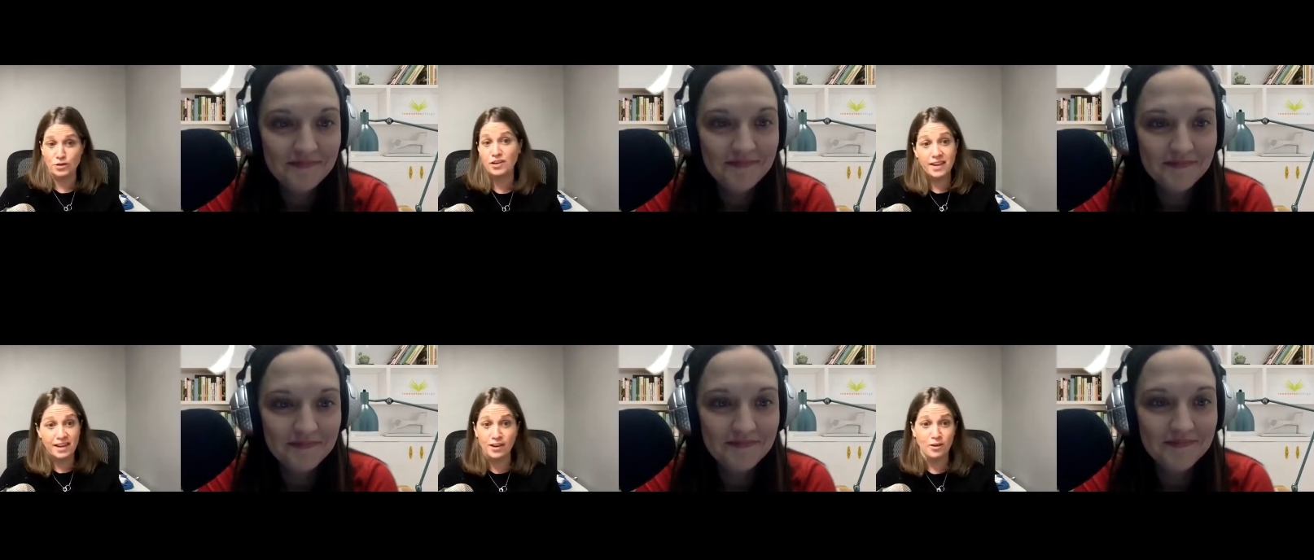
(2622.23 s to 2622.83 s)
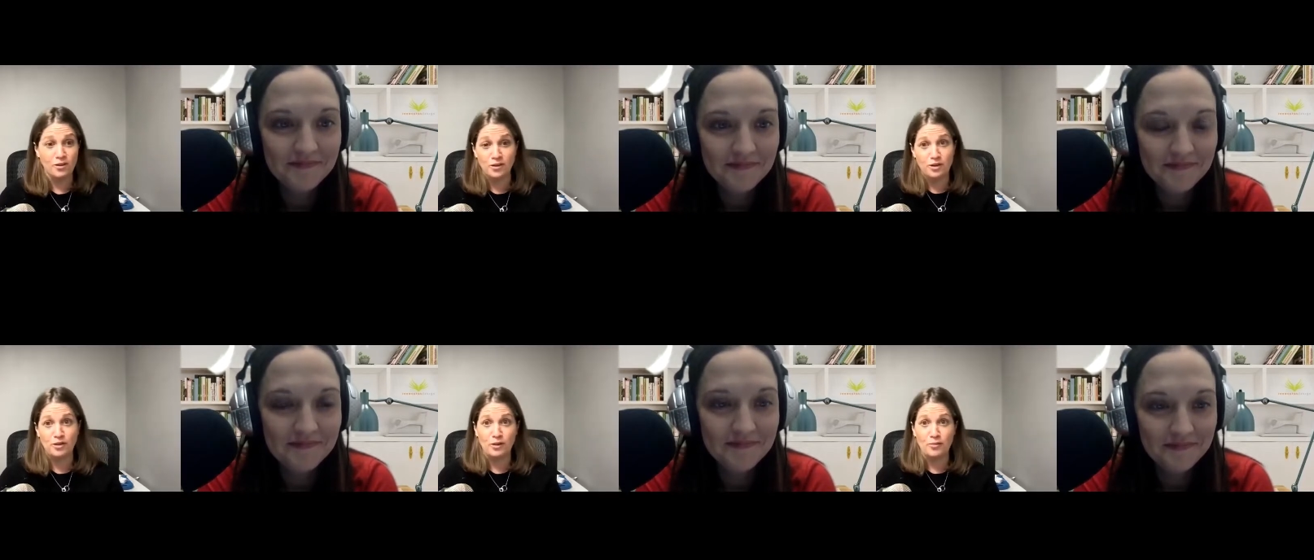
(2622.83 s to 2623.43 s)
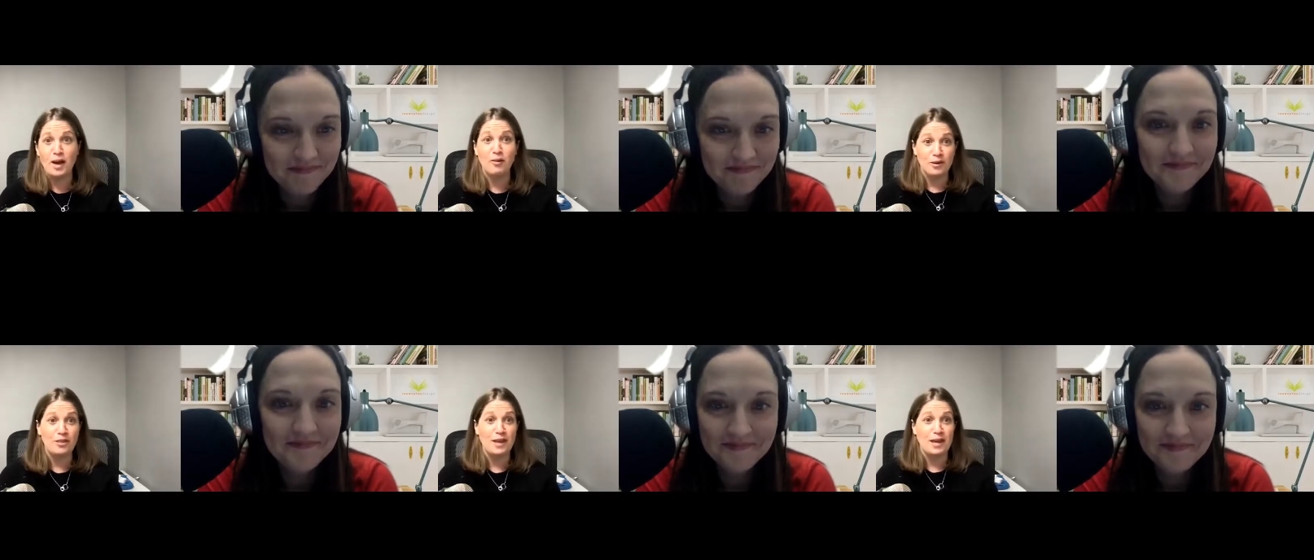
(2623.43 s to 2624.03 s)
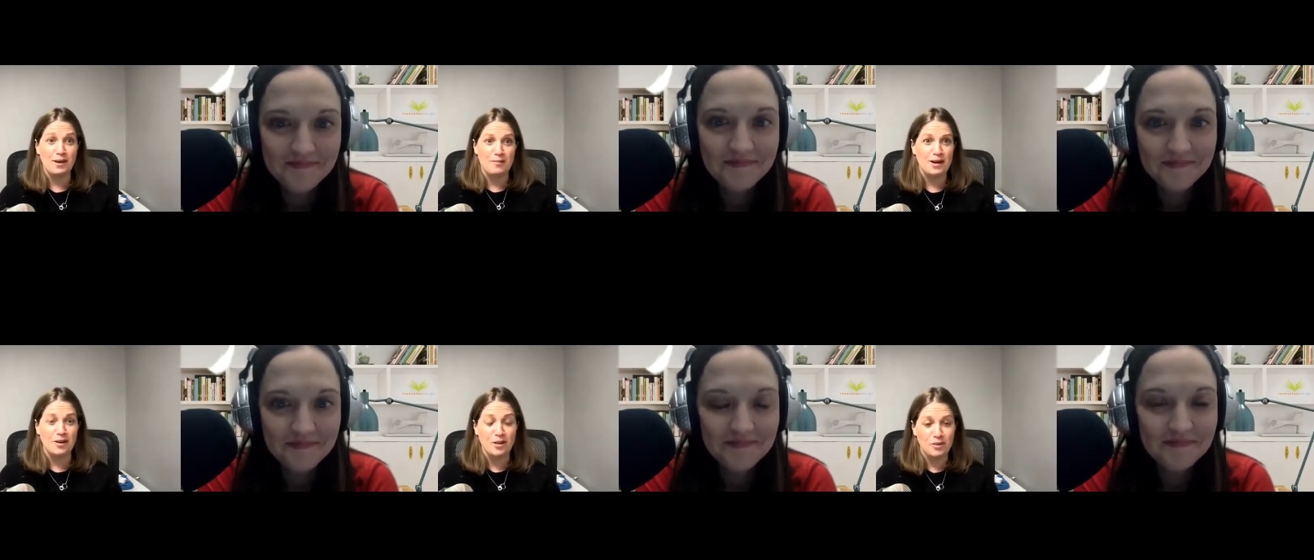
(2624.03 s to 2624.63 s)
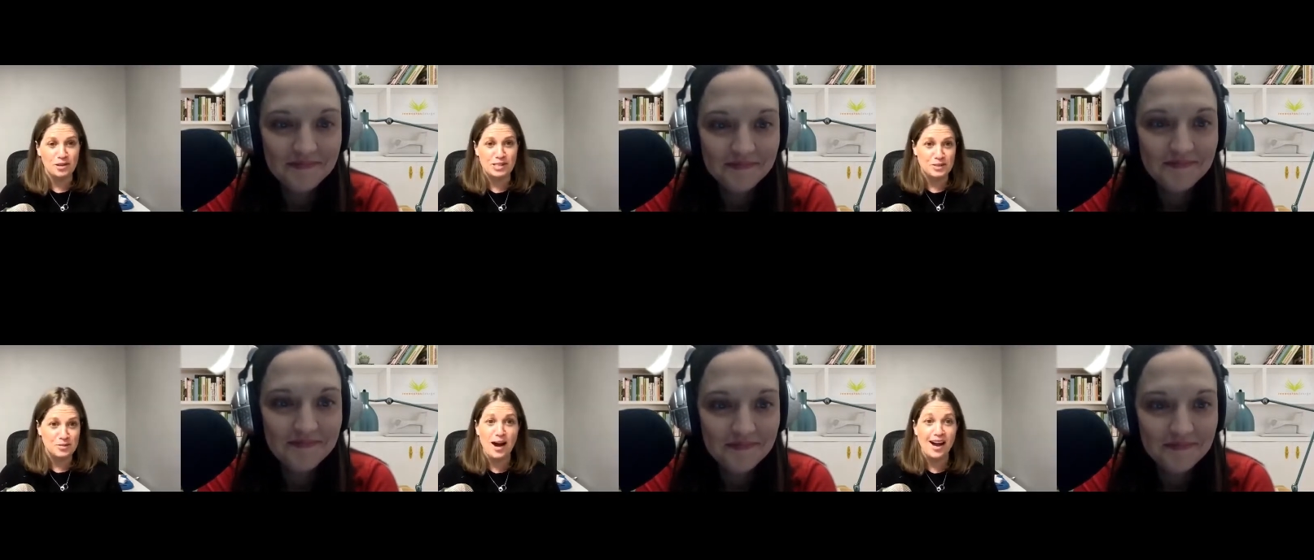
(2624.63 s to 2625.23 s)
Speaker 1: during that year you bet we're thinking about all the reasons why